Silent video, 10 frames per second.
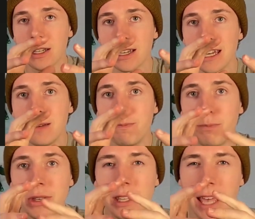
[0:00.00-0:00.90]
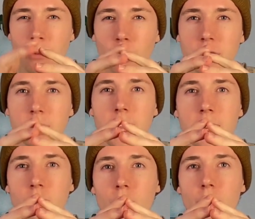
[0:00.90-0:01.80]
and being able to
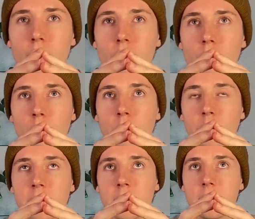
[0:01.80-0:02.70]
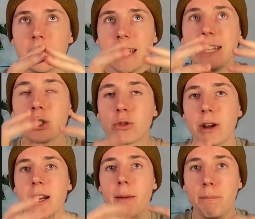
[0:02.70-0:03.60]
like really to
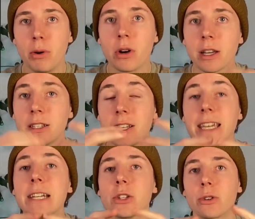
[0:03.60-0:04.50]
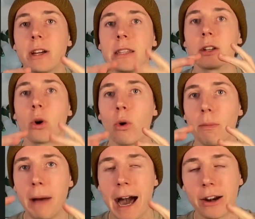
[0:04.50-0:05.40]
integrate a book is to integrate the core
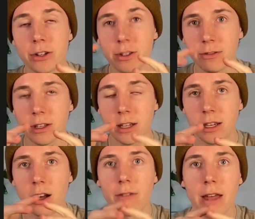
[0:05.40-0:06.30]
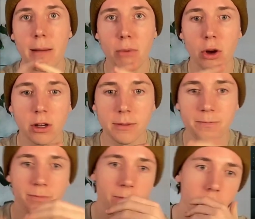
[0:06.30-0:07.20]
patterns of thinking of that book.
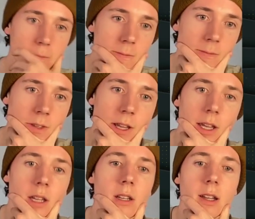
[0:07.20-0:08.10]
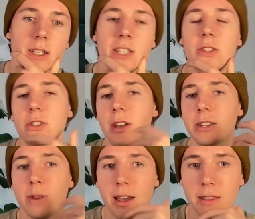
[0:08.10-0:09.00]

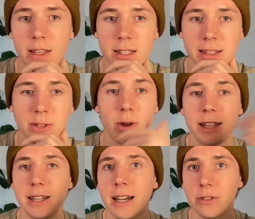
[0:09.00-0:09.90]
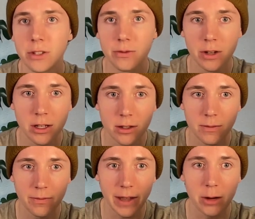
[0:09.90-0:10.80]
That's why I titled this video
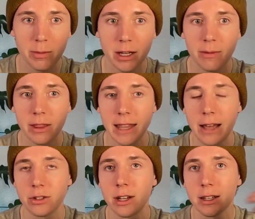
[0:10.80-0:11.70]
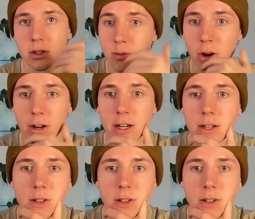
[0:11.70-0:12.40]
how to become 1,000x smarter